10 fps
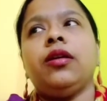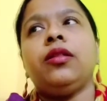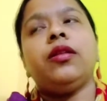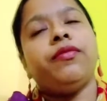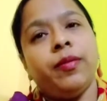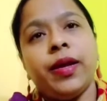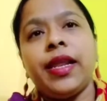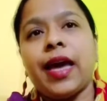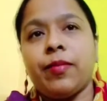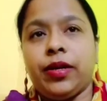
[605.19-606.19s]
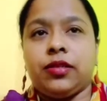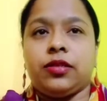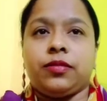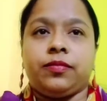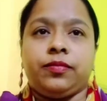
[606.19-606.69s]
The female
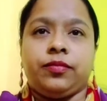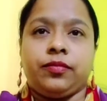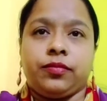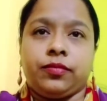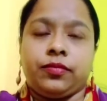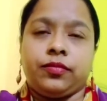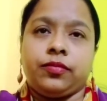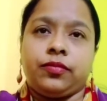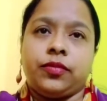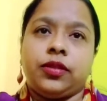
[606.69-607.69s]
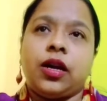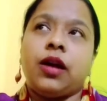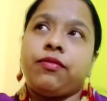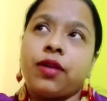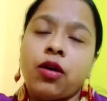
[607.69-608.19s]
gametes are
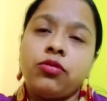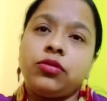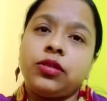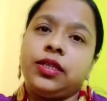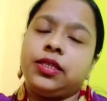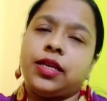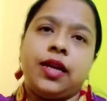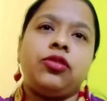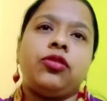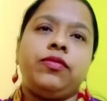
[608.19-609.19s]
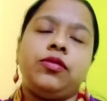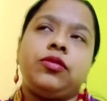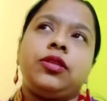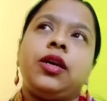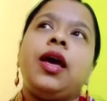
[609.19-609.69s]
found inside the
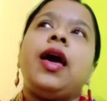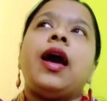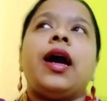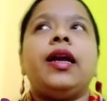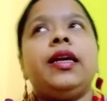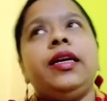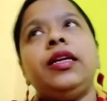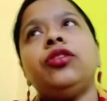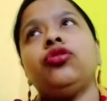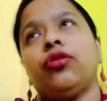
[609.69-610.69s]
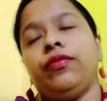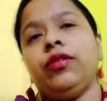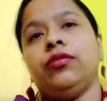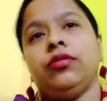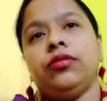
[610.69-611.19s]
ovules, and each
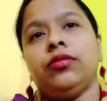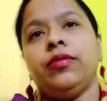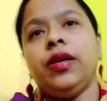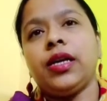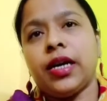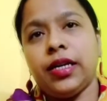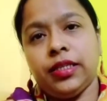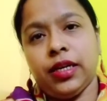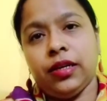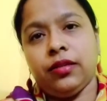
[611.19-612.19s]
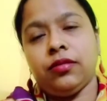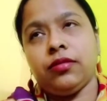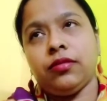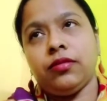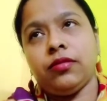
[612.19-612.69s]
ovule will contain
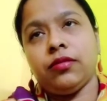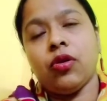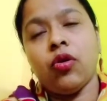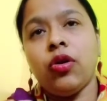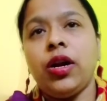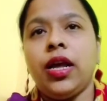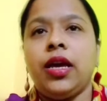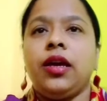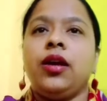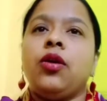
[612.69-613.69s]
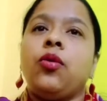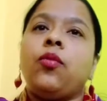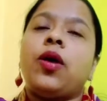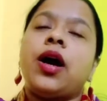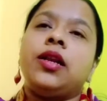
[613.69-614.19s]
only
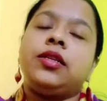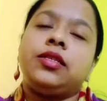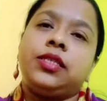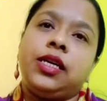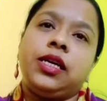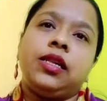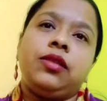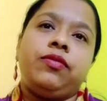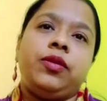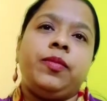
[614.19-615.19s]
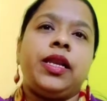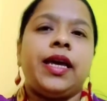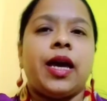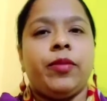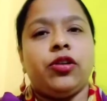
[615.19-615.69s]
one single female
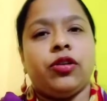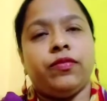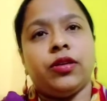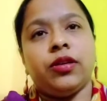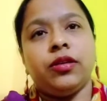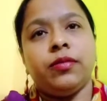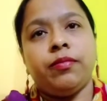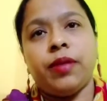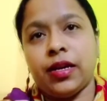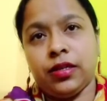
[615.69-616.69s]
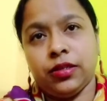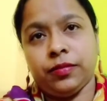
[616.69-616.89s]
gamete of the plant.